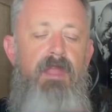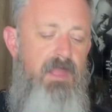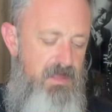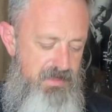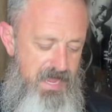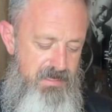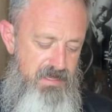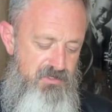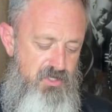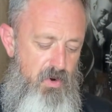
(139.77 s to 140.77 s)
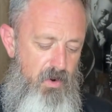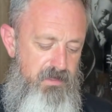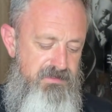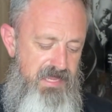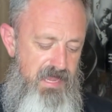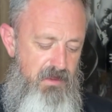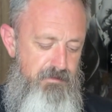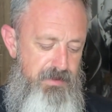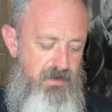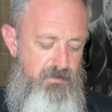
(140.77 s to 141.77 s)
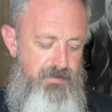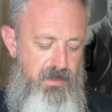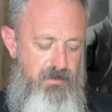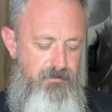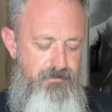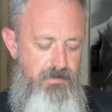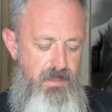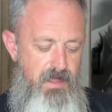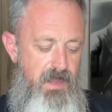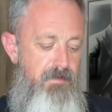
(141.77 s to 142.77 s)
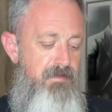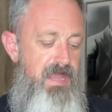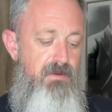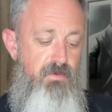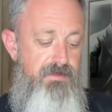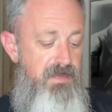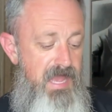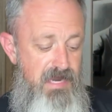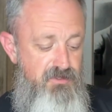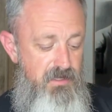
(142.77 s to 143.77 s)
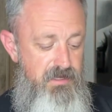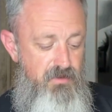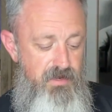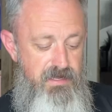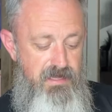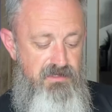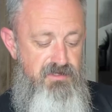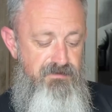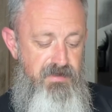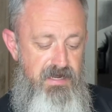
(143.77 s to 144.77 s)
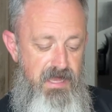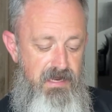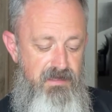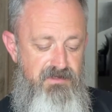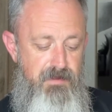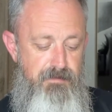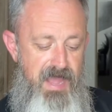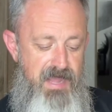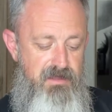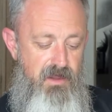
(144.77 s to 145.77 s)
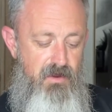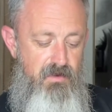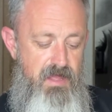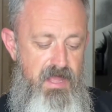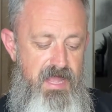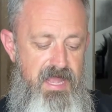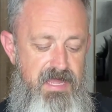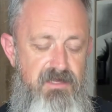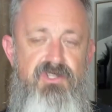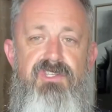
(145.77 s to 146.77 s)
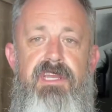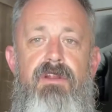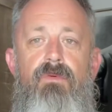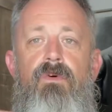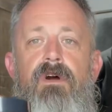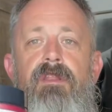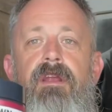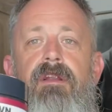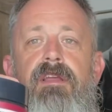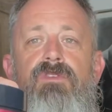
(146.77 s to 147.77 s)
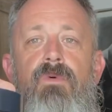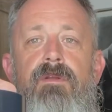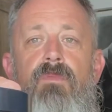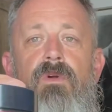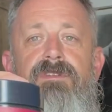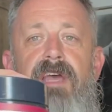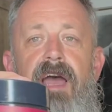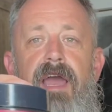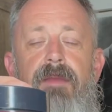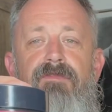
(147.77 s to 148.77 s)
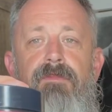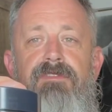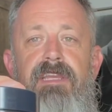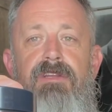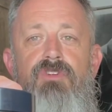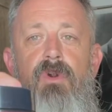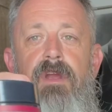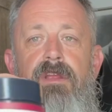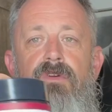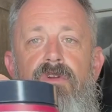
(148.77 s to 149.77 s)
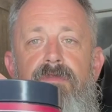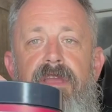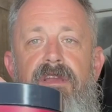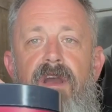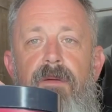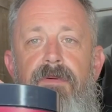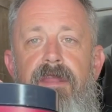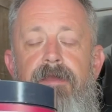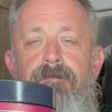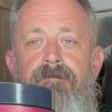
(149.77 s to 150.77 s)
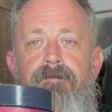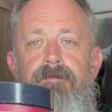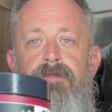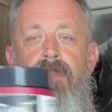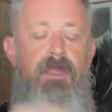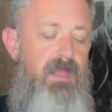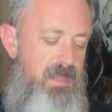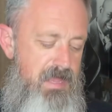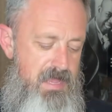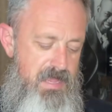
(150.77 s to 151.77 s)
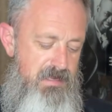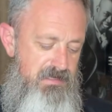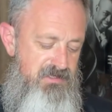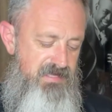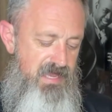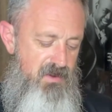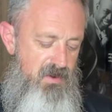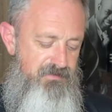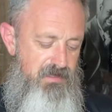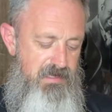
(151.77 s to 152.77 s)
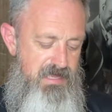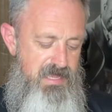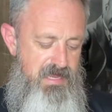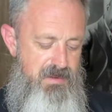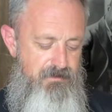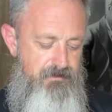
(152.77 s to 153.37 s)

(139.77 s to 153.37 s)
That is Corktown Beard Butter, made with natural ingredients, vanilla, tobacco, and cedar wood. There it is one more time from Detroit Grooming Company. And let's take off the lid.